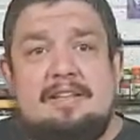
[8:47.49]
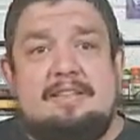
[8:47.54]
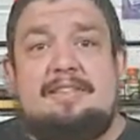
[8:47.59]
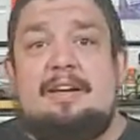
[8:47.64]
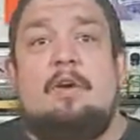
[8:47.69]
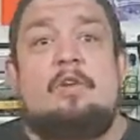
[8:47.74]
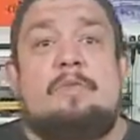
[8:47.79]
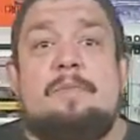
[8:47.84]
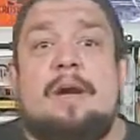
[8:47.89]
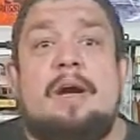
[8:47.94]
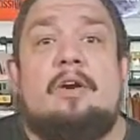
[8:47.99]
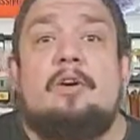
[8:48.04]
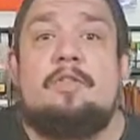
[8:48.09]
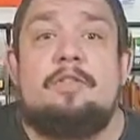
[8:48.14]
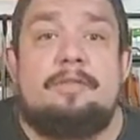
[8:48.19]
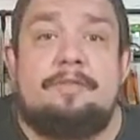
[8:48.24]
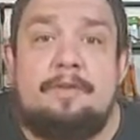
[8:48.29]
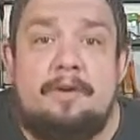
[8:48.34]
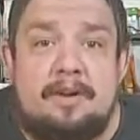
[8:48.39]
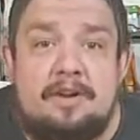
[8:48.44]
Tell them how good
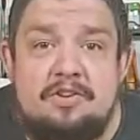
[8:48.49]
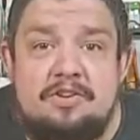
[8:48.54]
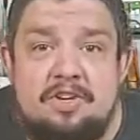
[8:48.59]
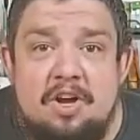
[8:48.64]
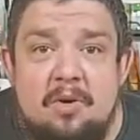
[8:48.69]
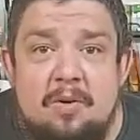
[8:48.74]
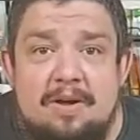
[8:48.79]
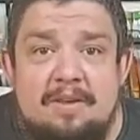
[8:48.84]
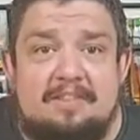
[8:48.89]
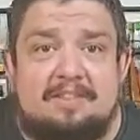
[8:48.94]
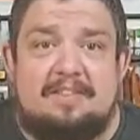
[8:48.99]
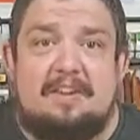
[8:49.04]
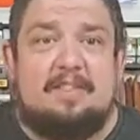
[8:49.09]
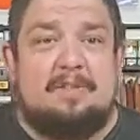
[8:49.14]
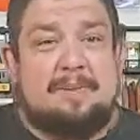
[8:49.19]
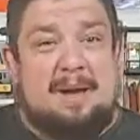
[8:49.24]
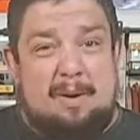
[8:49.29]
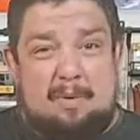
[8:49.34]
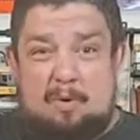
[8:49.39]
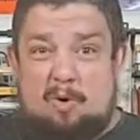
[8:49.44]
the fucking show is. Tell
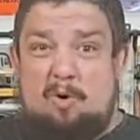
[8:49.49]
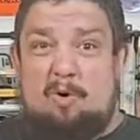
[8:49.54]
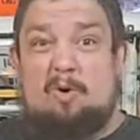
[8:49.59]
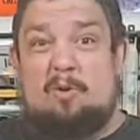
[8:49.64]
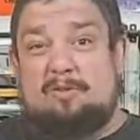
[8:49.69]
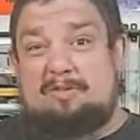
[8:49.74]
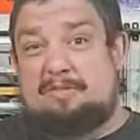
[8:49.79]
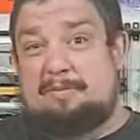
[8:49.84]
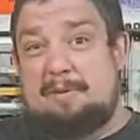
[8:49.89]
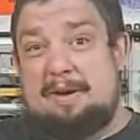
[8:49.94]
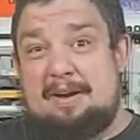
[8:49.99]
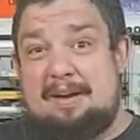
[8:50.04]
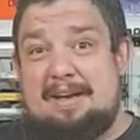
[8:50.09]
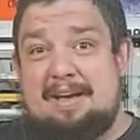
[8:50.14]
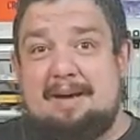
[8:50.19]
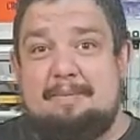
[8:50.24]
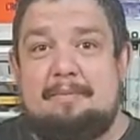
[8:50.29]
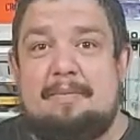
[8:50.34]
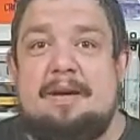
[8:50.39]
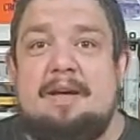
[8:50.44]
them how awesome I
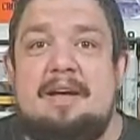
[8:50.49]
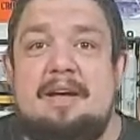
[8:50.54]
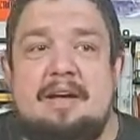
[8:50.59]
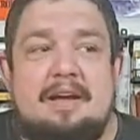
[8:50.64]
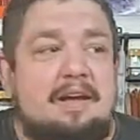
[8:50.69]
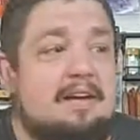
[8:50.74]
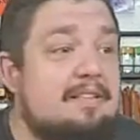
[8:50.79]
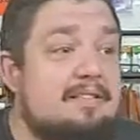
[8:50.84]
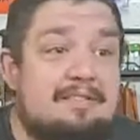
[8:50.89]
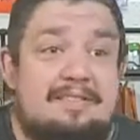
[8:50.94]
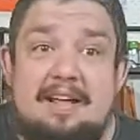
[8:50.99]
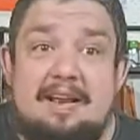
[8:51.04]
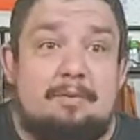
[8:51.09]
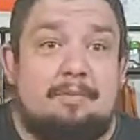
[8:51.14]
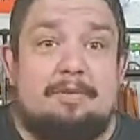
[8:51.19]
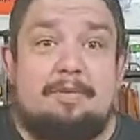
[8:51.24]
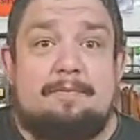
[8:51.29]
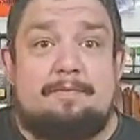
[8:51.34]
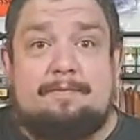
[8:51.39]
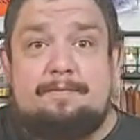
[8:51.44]
am. And tell
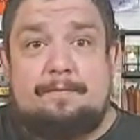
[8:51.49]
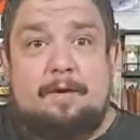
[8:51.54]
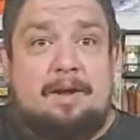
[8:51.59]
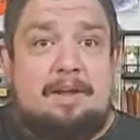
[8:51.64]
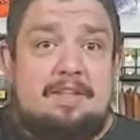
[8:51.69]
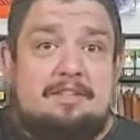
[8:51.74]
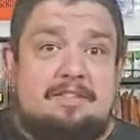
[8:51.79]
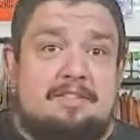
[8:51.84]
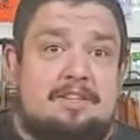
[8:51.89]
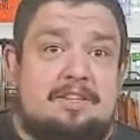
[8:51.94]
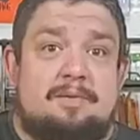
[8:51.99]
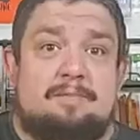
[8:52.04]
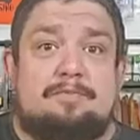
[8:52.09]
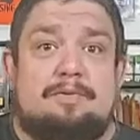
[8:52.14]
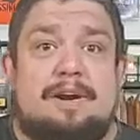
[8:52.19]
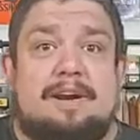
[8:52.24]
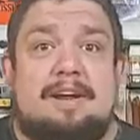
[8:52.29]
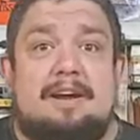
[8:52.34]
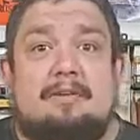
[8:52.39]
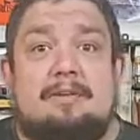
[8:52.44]
them to fucking
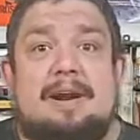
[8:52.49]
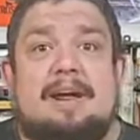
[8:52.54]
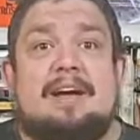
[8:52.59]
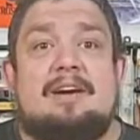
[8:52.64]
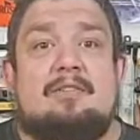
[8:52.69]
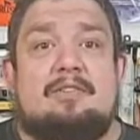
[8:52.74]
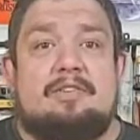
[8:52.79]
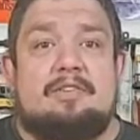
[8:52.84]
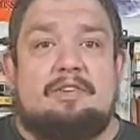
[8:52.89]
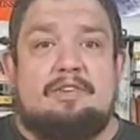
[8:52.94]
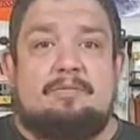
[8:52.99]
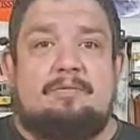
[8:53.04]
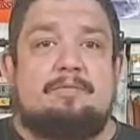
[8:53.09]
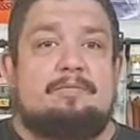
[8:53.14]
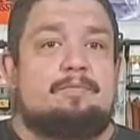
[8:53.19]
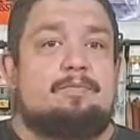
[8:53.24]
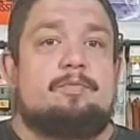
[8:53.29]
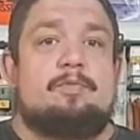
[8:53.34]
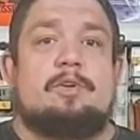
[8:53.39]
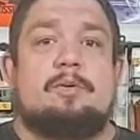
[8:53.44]
spread it around
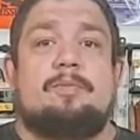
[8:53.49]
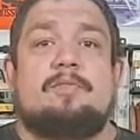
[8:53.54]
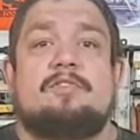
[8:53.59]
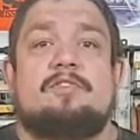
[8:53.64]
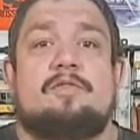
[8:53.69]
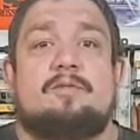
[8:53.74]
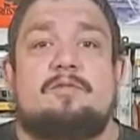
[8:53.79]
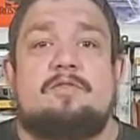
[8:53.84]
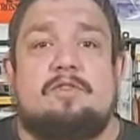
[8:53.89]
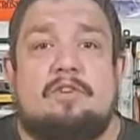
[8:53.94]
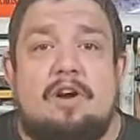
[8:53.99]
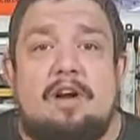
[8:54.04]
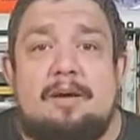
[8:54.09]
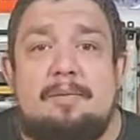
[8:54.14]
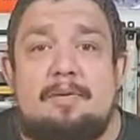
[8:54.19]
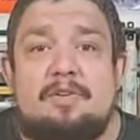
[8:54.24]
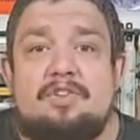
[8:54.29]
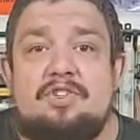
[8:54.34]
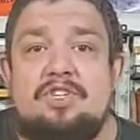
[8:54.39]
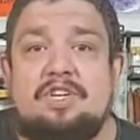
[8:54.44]
and come and
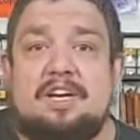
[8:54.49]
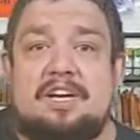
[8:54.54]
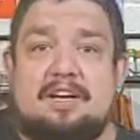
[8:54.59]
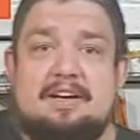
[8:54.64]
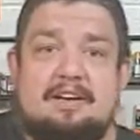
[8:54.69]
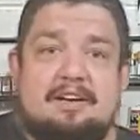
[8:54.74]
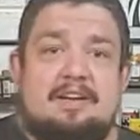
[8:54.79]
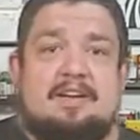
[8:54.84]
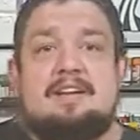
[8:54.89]
subscribe and shit.